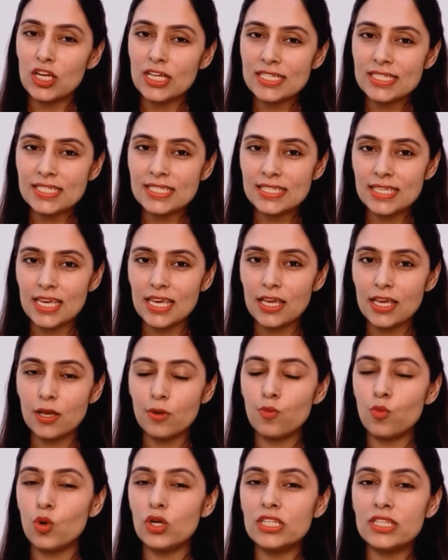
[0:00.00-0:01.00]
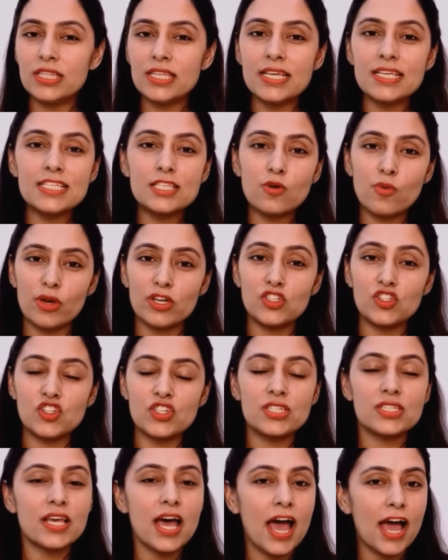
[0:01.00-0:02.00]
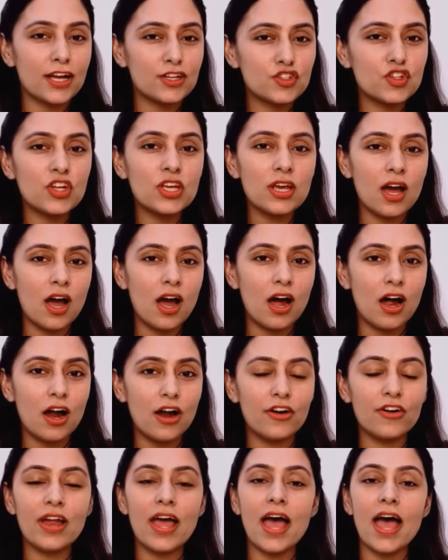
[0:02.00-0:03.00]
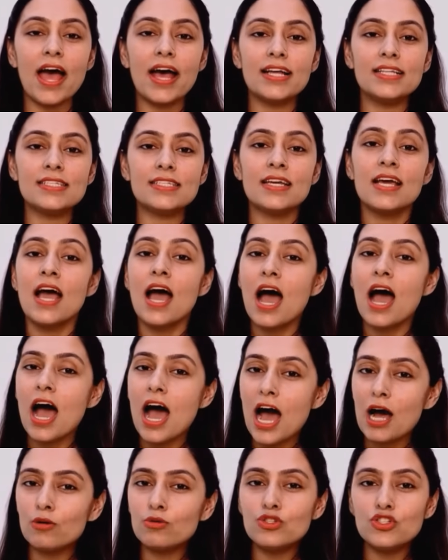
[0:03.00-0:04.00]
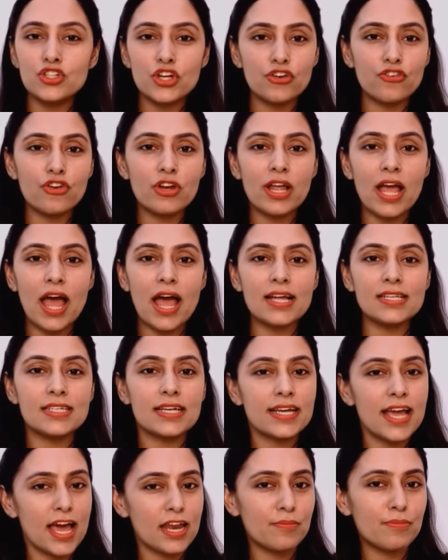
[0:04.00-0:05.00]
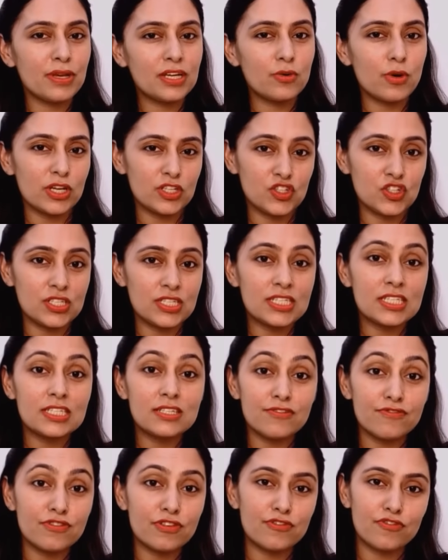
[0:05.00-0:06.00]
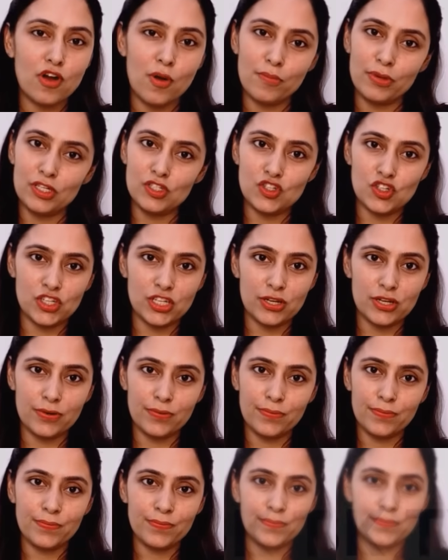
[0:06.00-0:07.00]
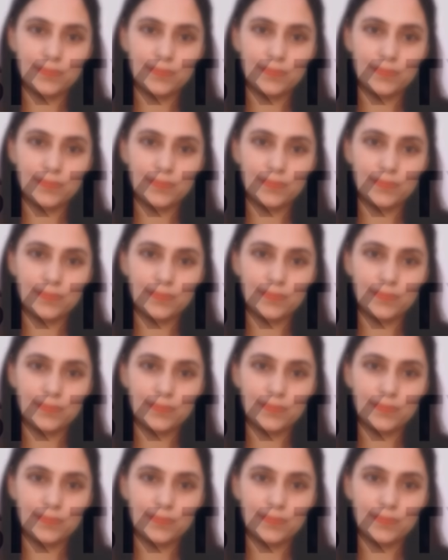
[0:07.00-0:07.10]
Now let's see what these questions actually are and how general and academic questions differ from each other.